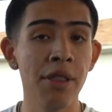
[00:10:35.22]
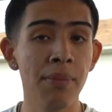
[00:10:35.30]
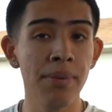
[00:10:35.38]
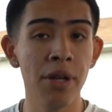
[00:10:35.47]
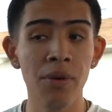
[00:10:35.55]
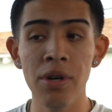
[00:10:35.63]
the
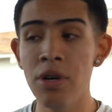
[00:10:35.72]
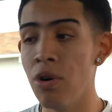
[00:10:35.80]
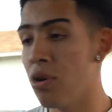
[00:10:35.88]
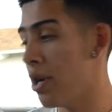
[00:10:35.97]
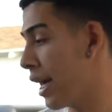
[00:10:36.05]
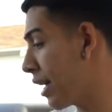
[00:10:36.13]
blower,
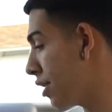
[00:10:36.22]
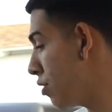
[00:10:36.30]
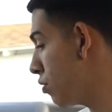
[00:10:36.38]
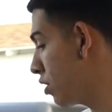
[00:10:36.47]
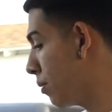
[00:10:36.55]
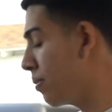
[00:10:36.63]
or I can
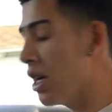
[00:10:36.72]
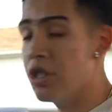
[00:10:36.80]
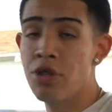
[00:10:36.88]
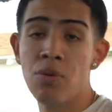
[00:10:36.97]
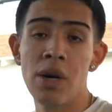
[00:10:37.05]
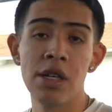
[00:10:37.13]
use the
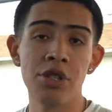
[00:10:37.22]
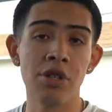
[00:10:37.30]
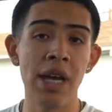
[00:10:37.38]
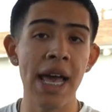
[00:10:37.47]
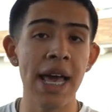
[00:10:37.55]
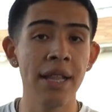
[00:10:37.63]
pressure
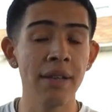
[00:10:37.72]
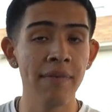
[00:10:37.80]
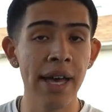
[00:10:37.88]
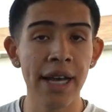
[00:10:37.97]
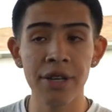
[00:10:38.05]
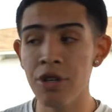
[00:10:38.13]
washer and the
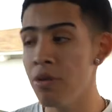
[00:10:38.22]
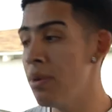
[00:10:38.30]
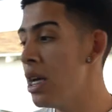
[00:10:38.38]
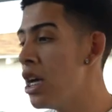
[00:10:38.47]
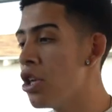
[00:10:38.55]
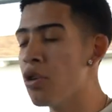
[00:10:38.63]
vacuum.
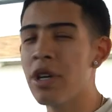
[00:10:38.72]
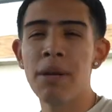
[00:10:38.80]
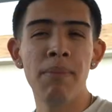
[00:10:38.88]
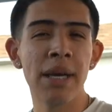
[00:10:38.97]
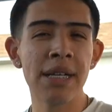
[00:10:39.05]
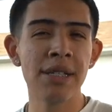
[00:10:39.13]
You
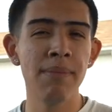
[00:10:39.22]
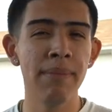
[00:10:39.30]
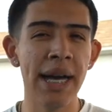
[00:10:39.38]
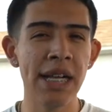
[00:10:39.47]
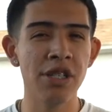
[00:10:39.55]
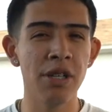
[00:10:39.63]
can mix and
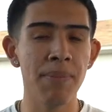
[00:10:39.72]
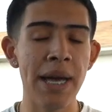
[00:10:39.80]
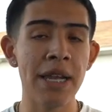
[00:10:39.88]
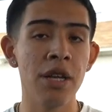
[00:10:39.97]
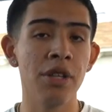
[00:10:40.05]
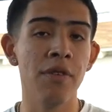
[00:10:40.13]
match
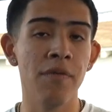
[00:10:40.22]
depending on the